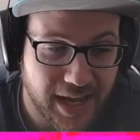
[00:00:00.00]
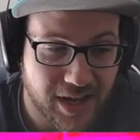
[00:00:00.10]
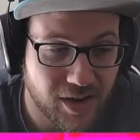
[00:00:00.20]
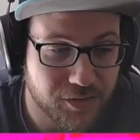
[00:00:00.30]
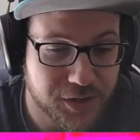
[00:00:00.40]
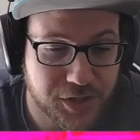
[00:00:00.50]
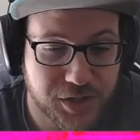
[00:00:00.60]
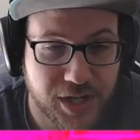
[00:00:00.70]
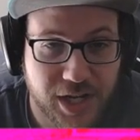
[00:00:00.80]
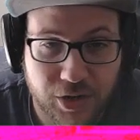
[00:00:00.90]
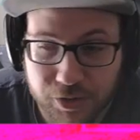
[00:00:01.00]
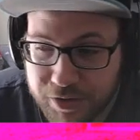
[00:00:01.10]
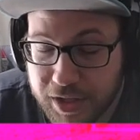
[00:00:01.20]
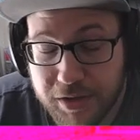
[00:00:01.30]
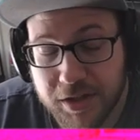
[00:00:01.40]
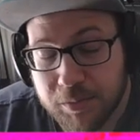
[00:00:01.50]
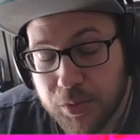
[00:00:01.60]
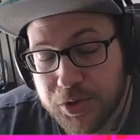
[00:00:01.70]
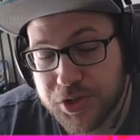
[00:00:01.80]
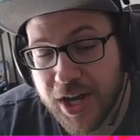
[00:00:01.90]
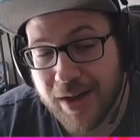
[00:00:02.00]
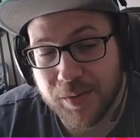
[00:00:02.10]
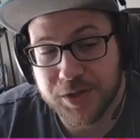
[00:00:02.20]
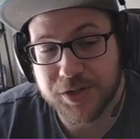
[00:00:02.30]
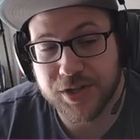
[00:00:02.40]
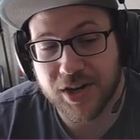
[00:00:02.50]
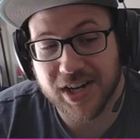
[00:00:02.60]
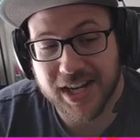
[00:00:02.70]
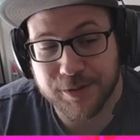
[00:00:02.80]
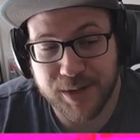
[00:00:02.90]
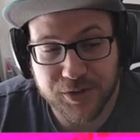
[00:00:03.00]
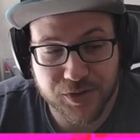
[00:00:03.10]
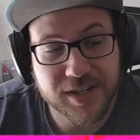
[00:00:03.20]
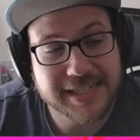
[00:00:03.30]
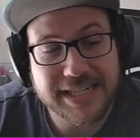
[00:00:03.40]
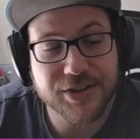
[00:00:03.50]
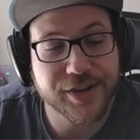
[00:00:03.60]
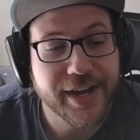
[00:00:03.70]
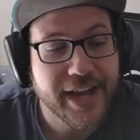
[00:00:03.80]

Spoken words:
conversation in our Thicky Thick Boys chat, which is our highest Patreon tier,